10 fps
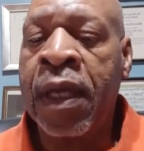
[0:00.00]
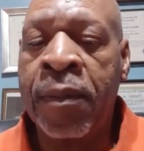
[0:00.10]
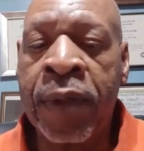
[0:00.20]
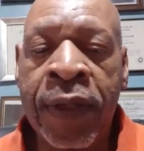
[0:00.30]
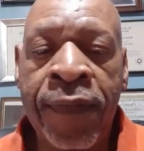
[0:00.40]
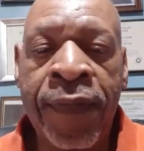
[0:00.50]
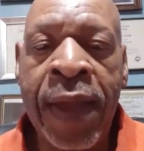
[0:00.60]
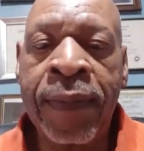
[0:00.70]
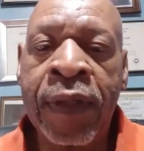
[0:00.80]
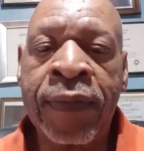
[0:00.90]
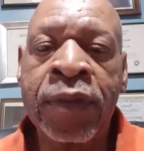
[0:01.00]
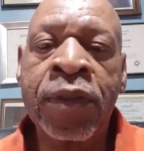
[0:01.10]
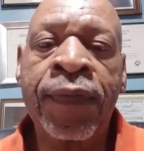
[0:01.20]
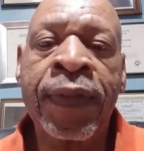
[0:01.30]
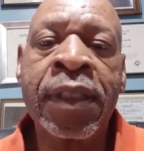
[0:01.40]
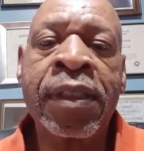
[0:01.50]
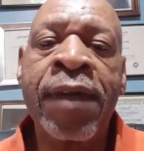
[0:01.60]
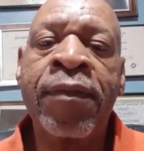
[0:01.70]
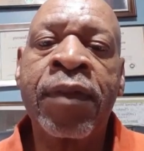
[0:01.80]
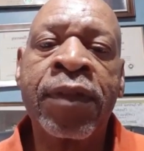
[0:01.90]
Bring your family over.
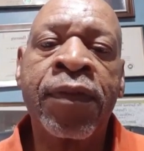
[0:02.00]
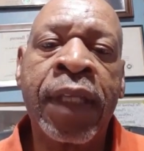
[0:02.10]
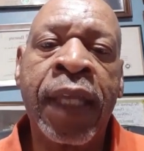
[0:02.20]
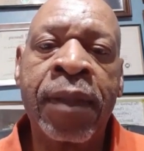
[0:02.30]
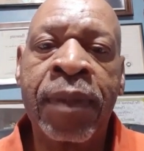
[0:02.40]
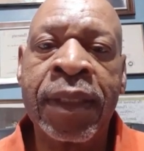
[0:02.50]
257 West 48th